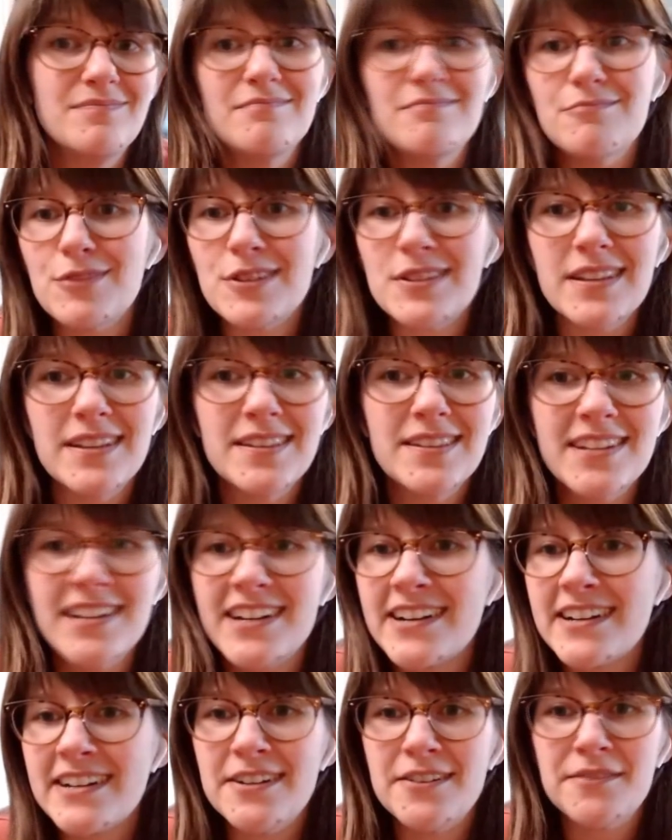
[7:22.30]
Worst case
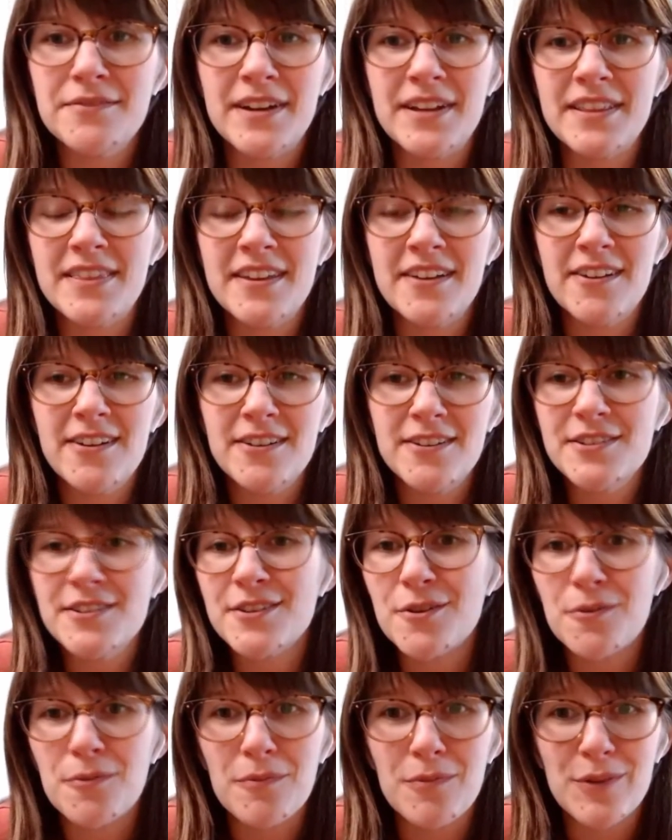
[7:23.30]
scenario, right? They're
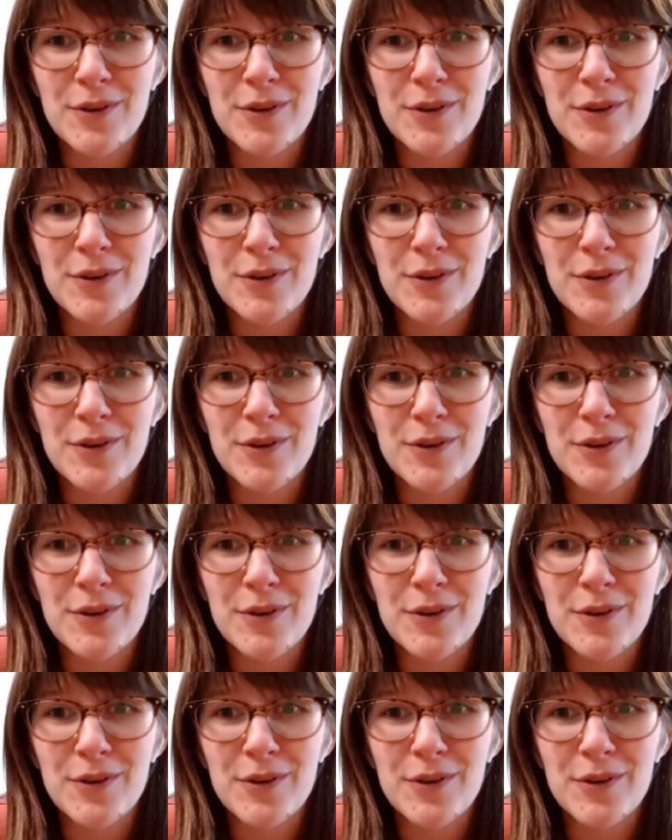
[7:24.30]
also